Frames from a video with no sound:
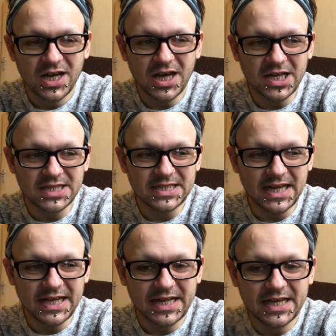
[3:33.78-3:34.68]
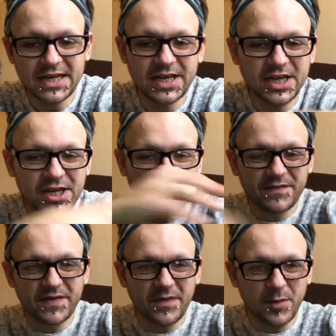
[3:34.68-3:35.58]
as like, you know, even
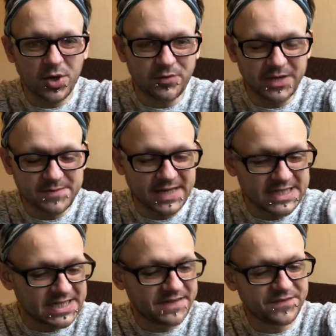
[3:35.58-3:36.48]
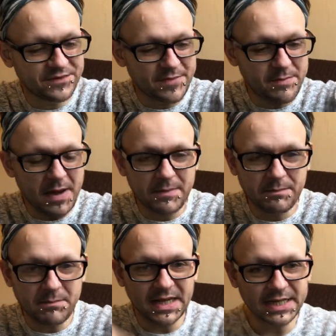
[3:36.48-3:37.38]
if I'm not going to read them that day, if they're in my
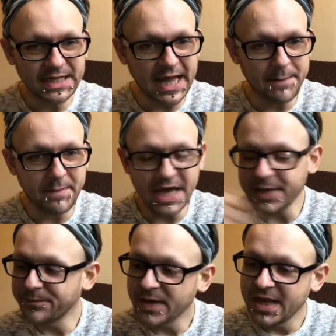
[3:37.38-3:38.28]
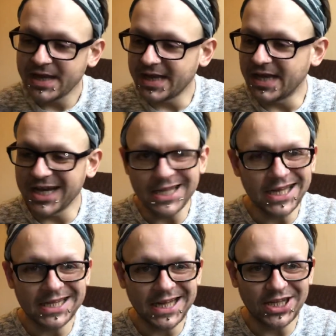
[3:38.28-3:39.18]
little handbag, I
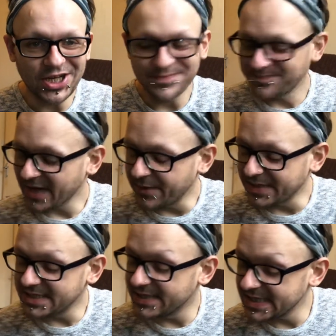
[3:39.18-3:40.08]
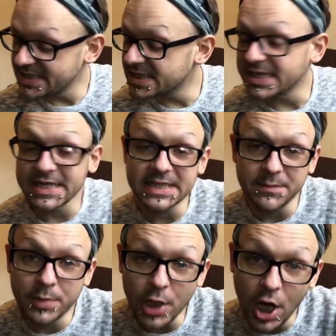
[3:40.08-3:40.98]
like that a lot. Anyway, so this is an
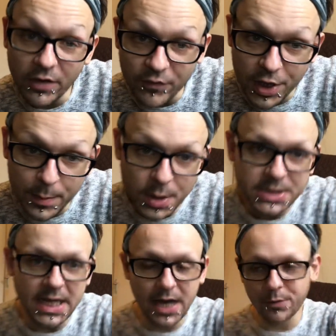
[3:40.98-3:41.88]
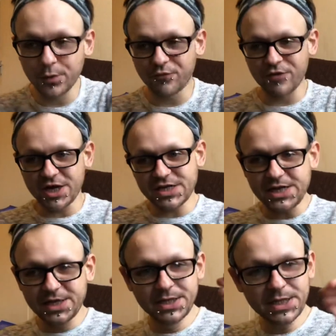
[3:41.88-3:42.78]
example of one of the books I would read
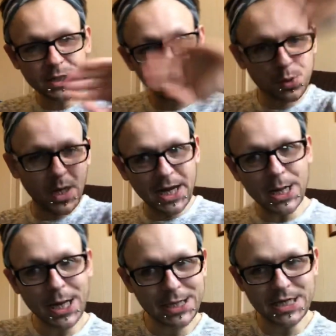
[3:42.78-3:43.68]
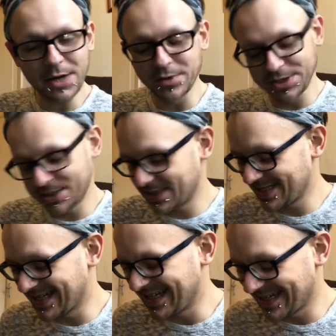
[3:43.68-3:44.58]
in the twilight hours.
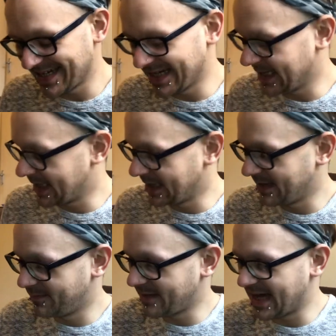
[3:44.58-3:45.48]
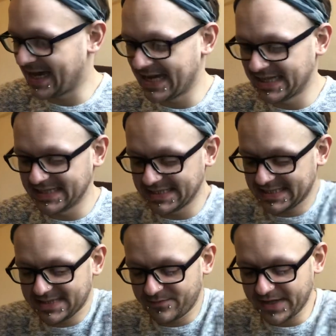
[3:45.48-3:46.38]
And
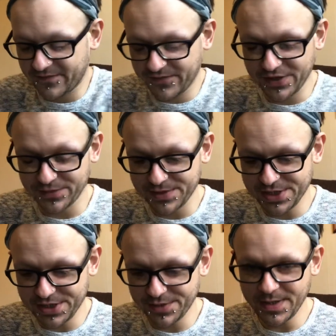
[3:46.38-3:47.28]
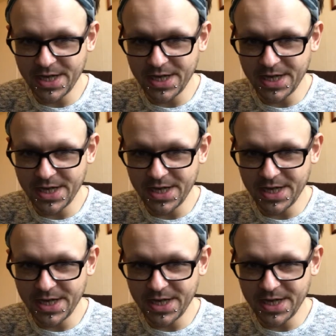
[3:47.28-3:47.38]
without further ado,